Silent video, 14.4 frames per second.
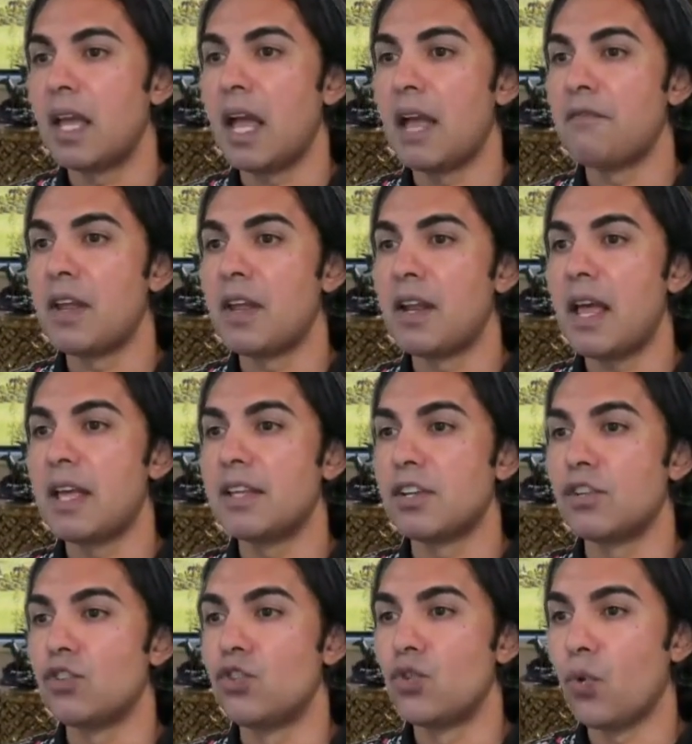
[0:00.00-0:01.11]
If it is
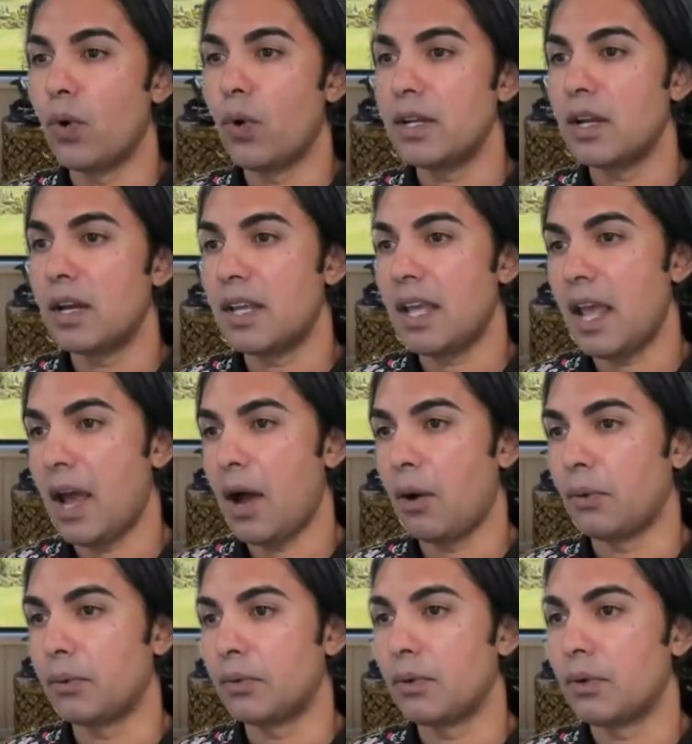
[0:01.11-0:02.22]
a joint
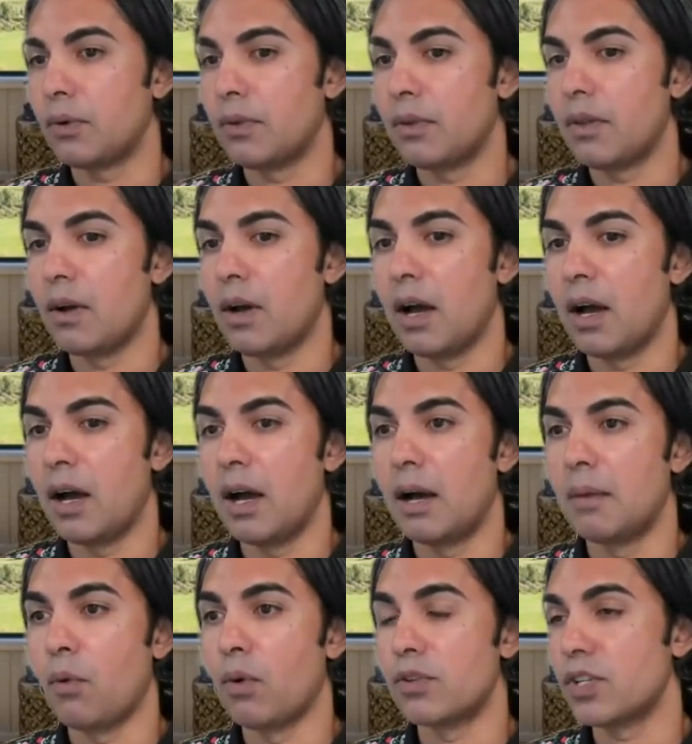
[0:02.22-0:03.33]
account
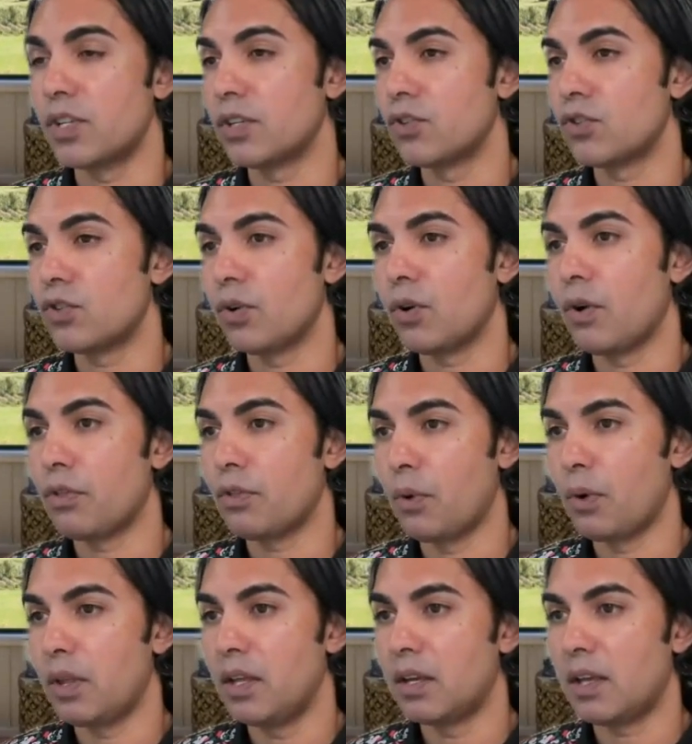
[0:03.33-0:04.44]
or signature
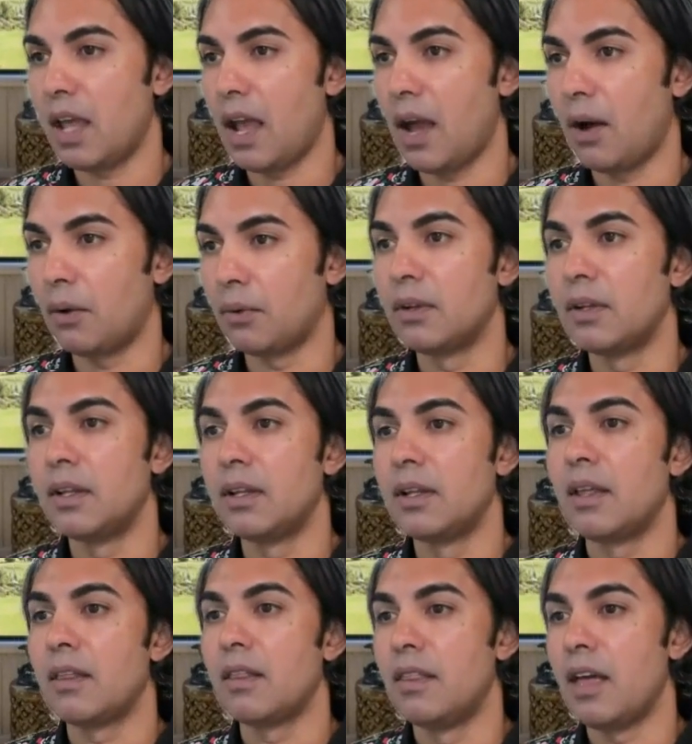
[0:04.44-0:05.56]
authority account,
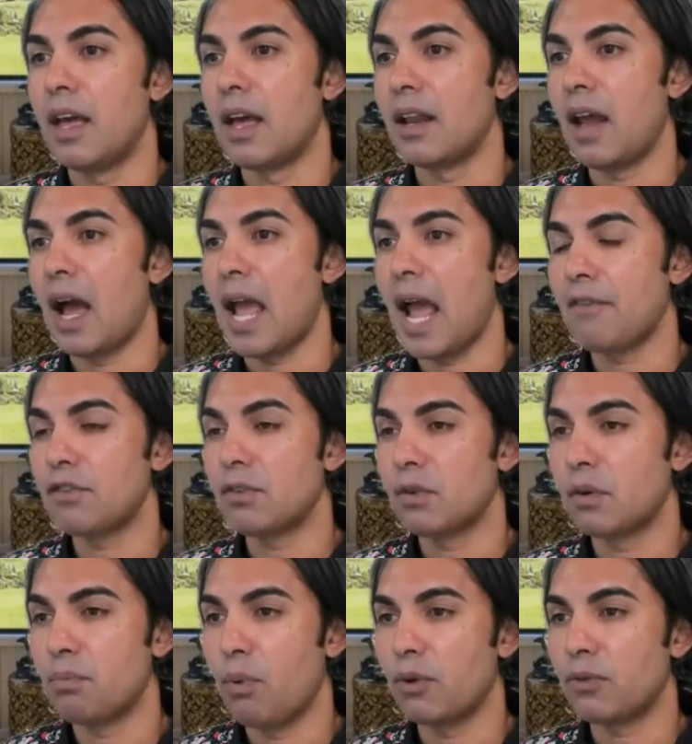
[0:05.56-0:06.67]
then I have to
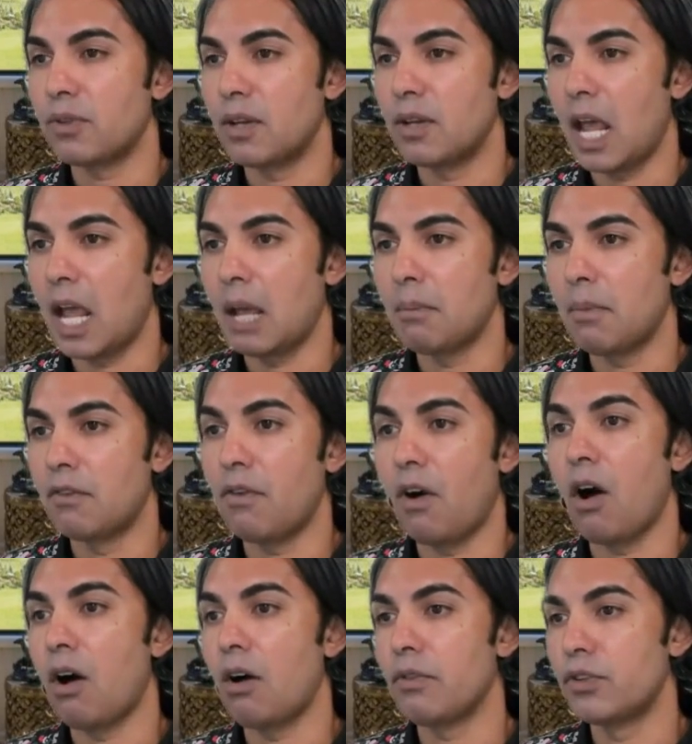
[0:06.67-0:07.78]
report the name of
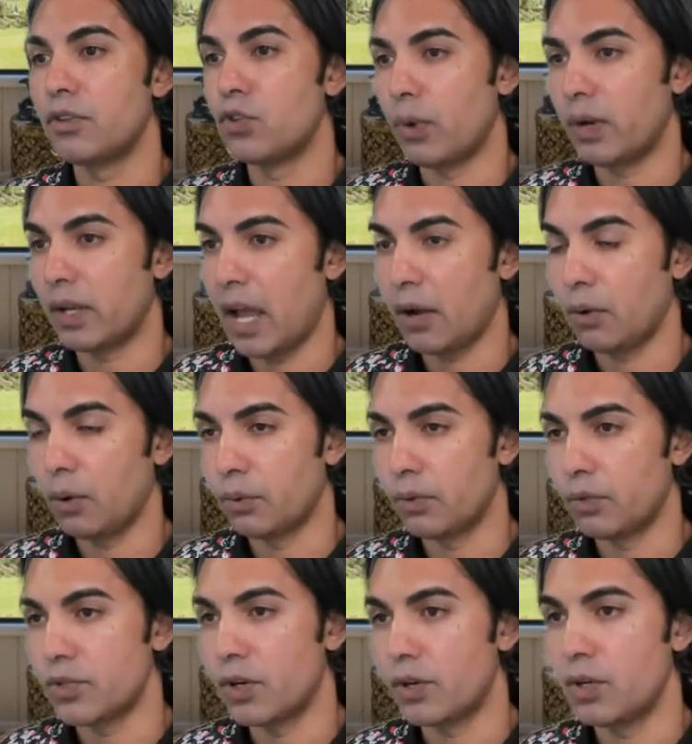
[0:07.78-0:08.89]
all the joint account
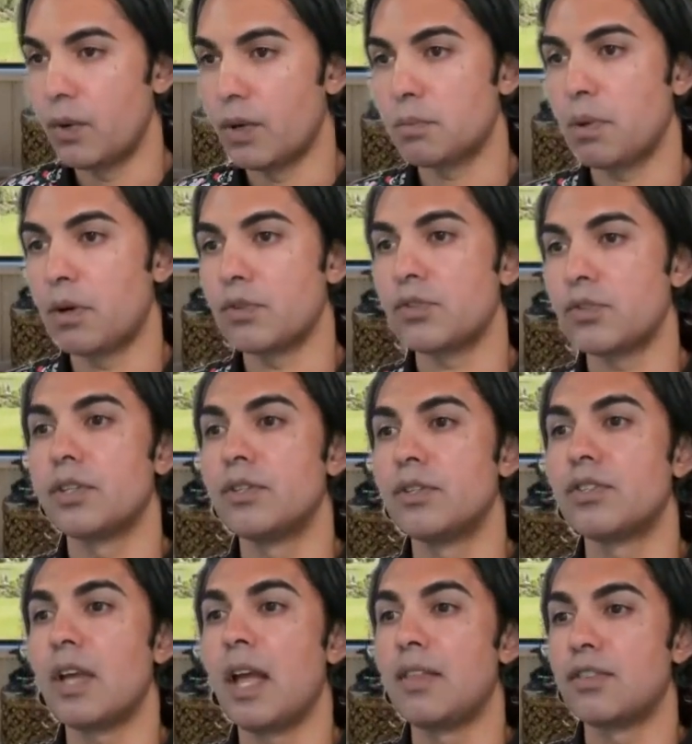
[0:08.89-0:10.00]
holders that are U.S.
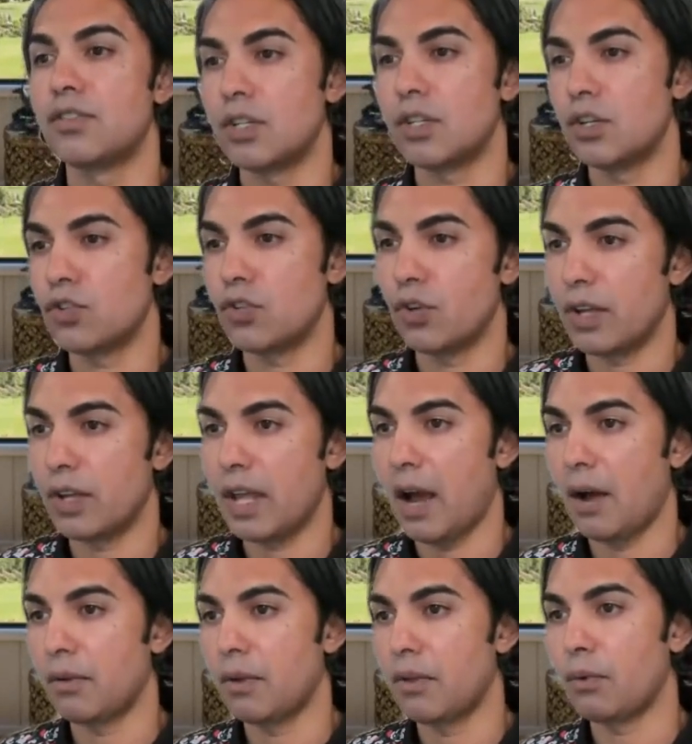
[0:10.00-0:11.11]
persons and signature
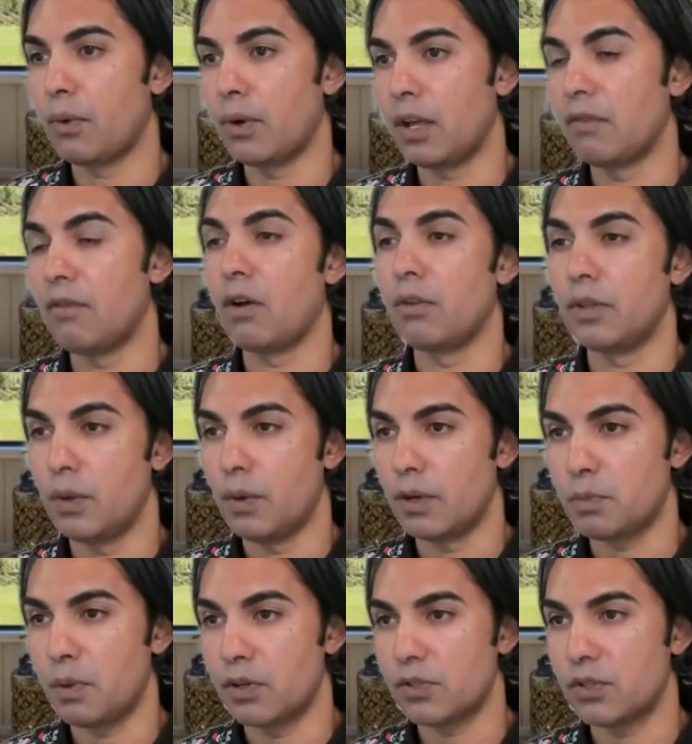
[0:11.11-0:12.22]
account authority of all the U.S.
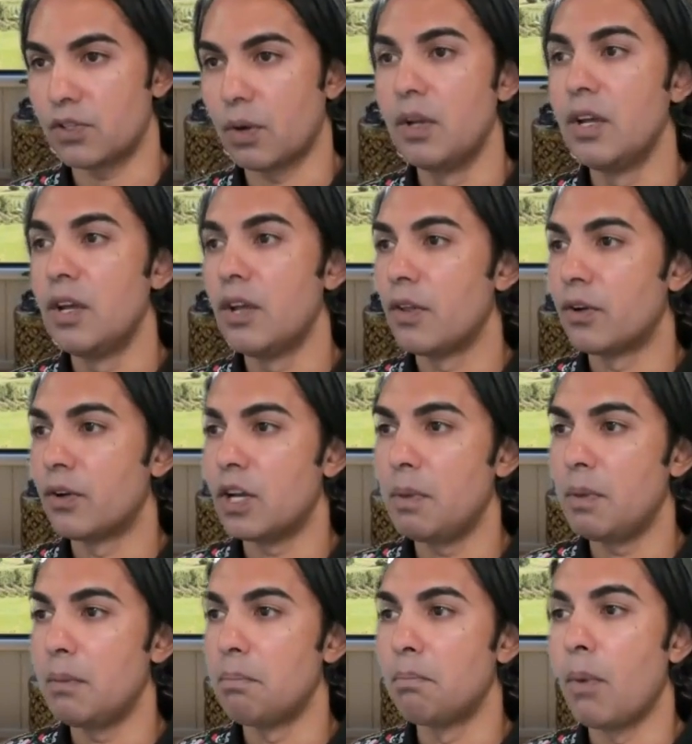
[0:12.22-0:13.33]
persons. So there could
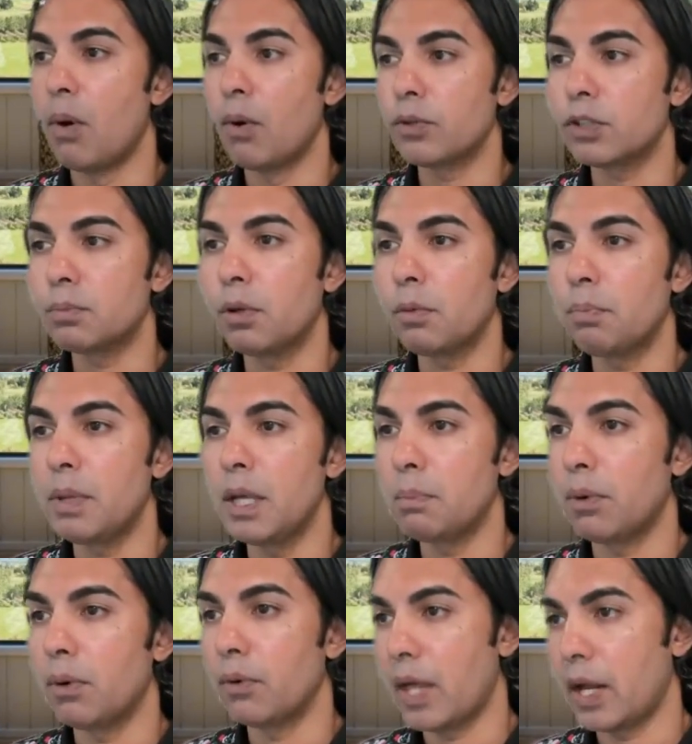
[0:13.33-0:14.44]
be multiple
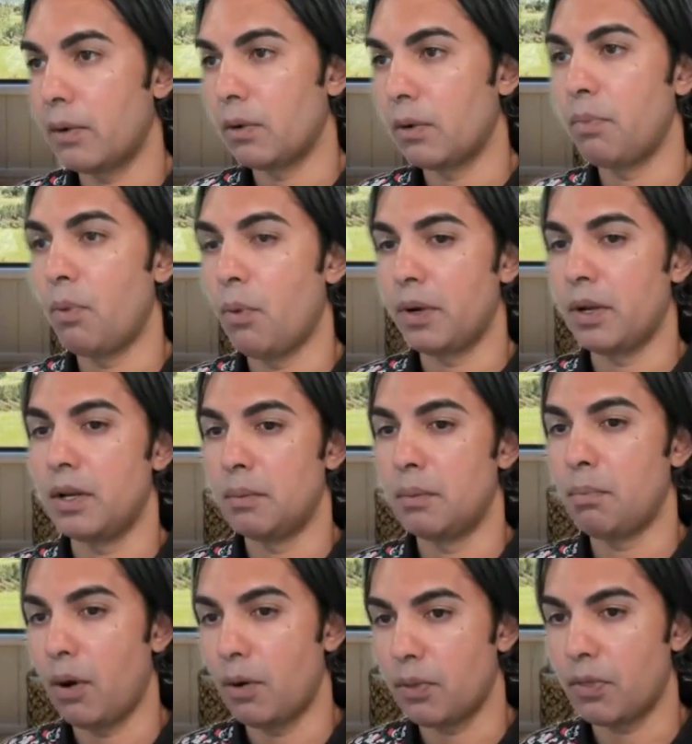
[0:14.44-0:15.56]
people that are reported in
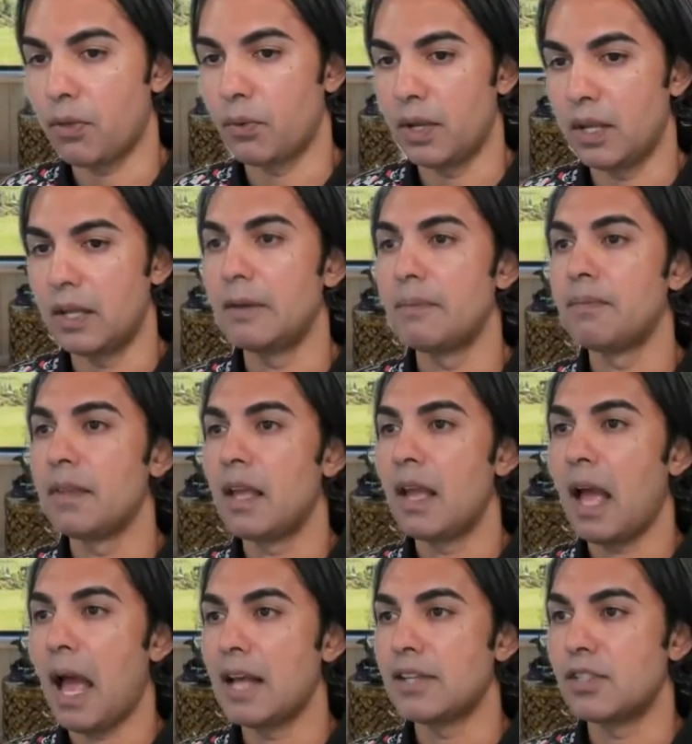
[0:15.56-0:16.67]
part 3
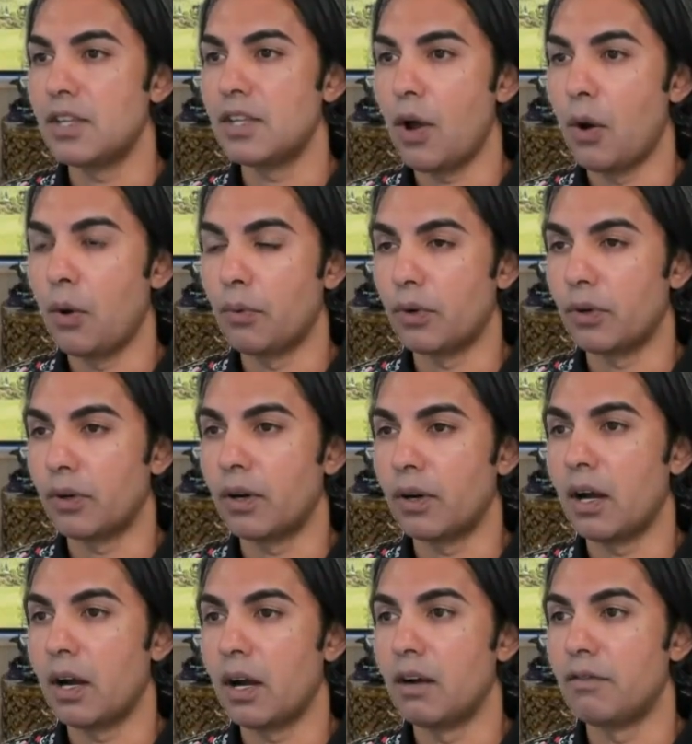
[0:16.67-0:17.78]
as the owner
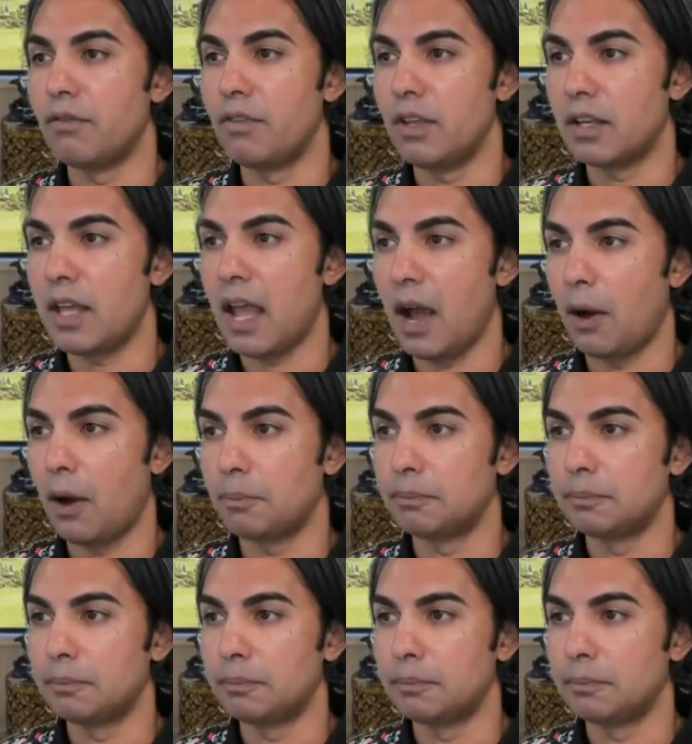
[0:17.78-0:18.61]
of the account.